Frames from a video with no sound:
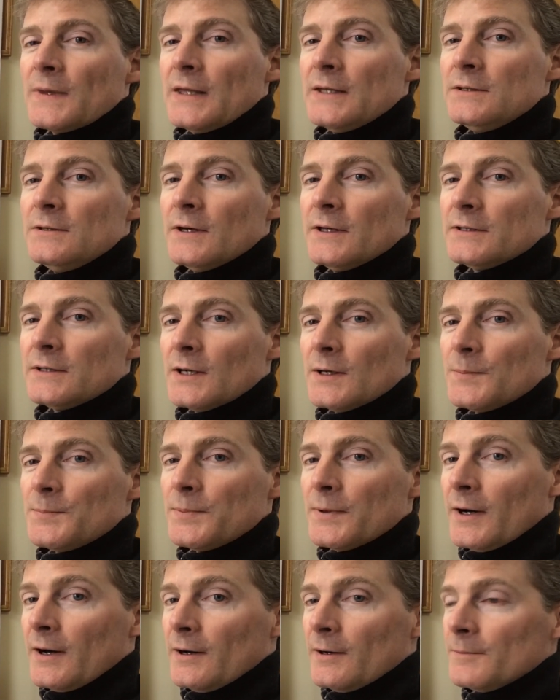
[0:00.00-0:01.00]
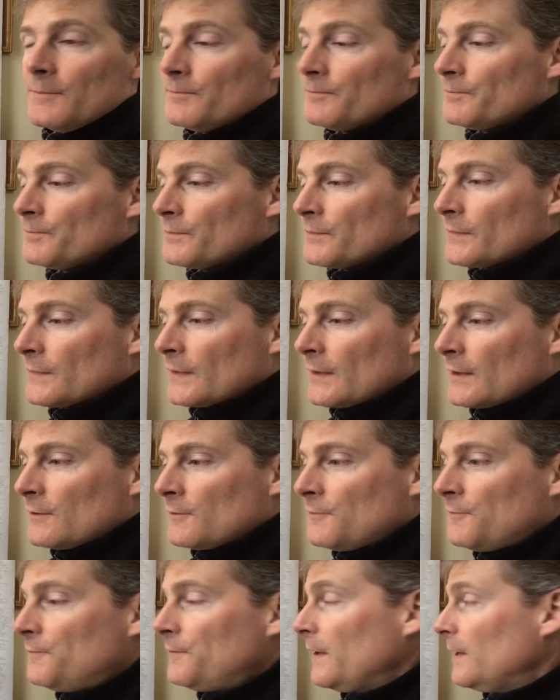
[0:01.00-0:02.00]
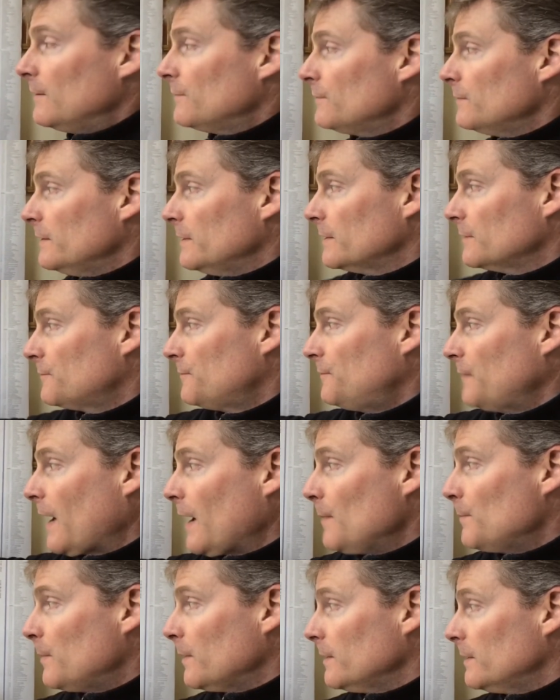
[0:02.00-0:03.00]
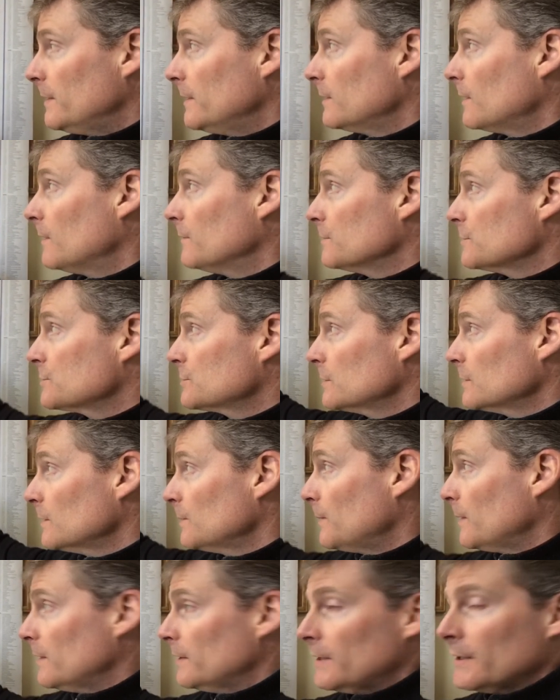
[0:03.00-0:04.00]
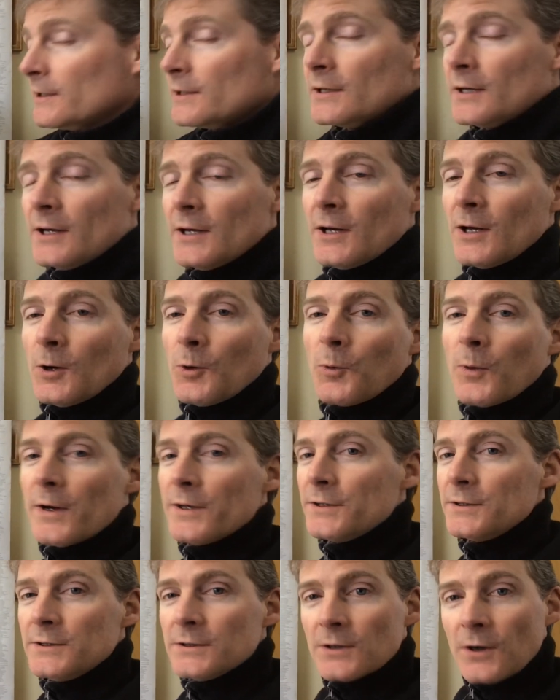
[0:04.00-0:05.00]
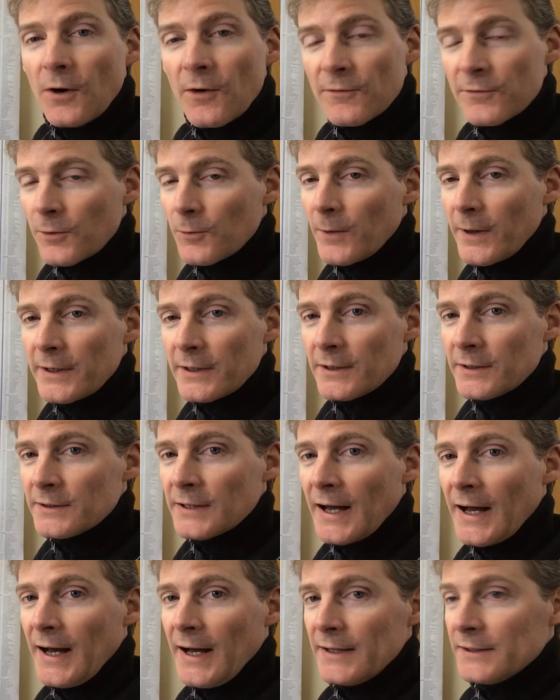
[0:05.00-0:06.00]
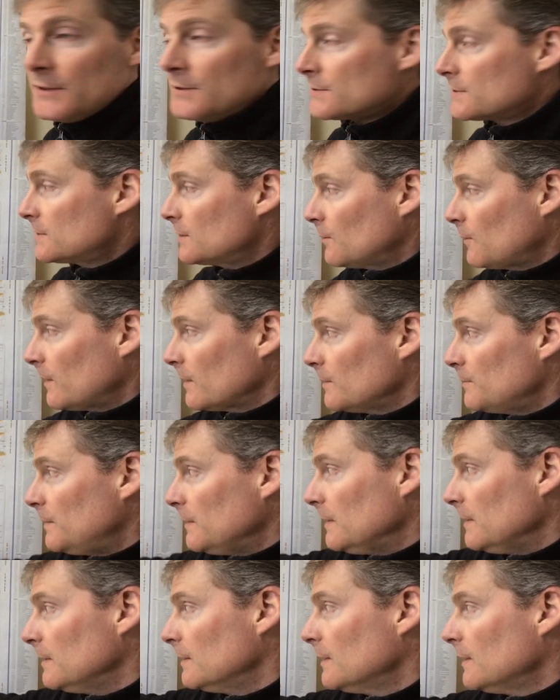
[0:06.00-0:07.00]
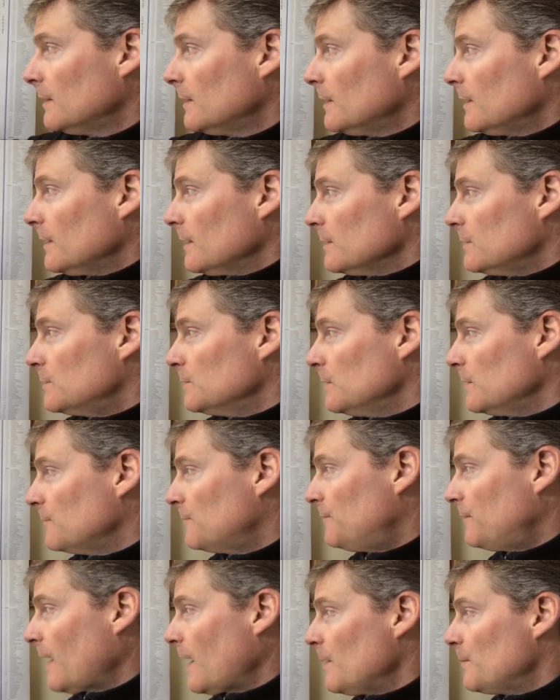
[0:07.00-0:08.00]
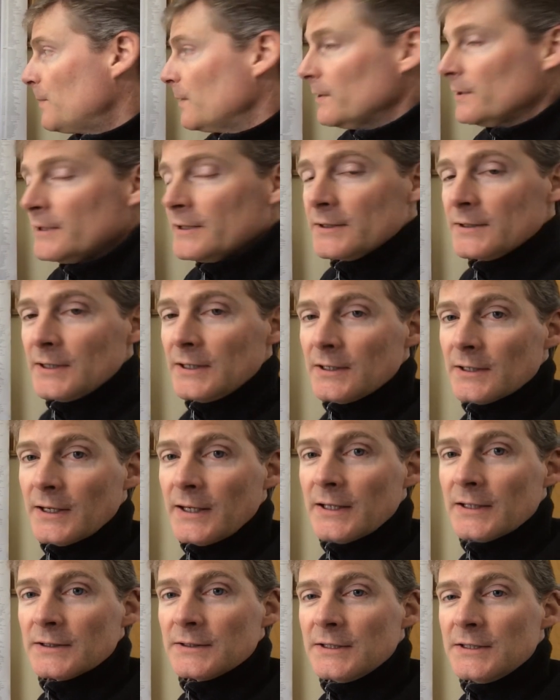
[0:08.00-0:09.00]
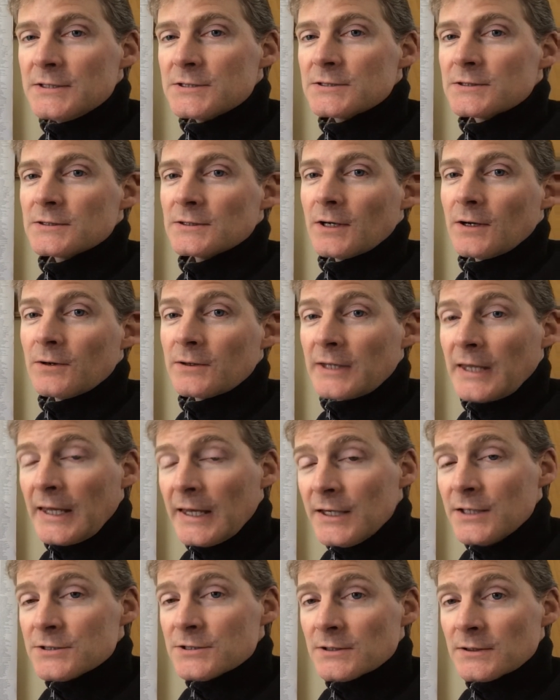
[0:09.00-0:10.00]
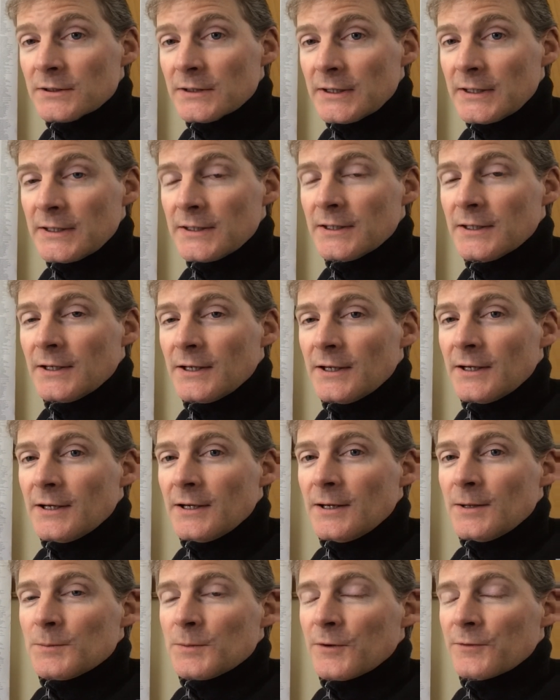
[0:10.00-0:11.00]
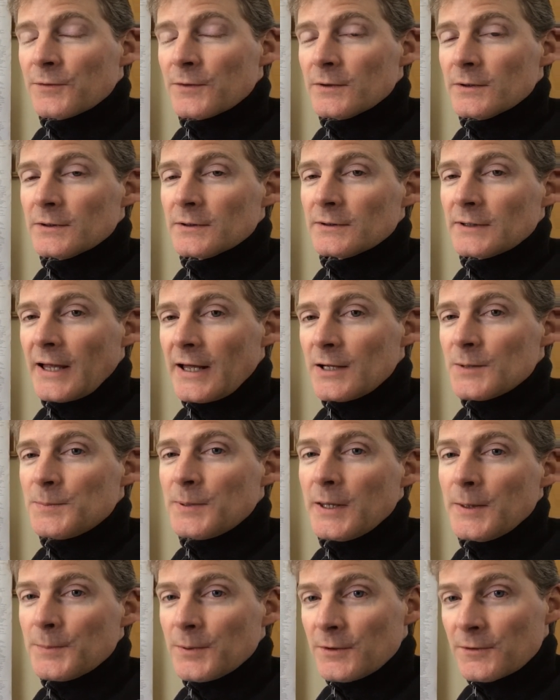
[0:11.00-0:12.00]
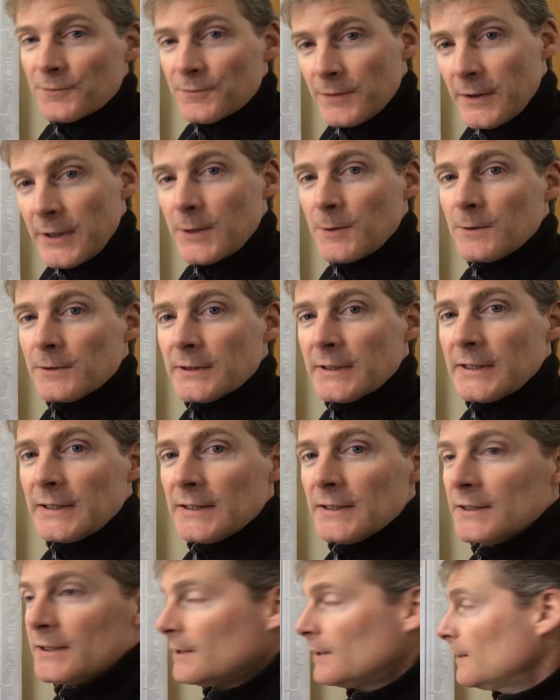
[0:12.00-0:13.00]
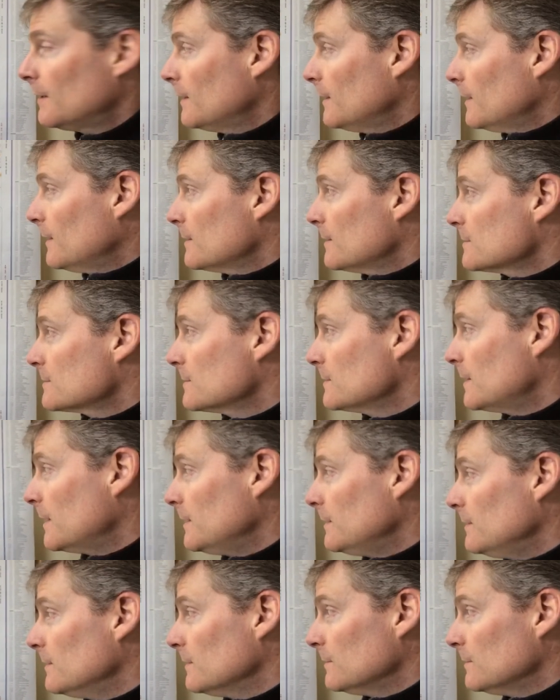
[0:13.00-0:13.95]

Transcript: and you end up um, favoring fat burning over sugar burning, whether you're overweight or not, you still want to be doing fat burning at least occasionally, but for a lot of people frequently, so that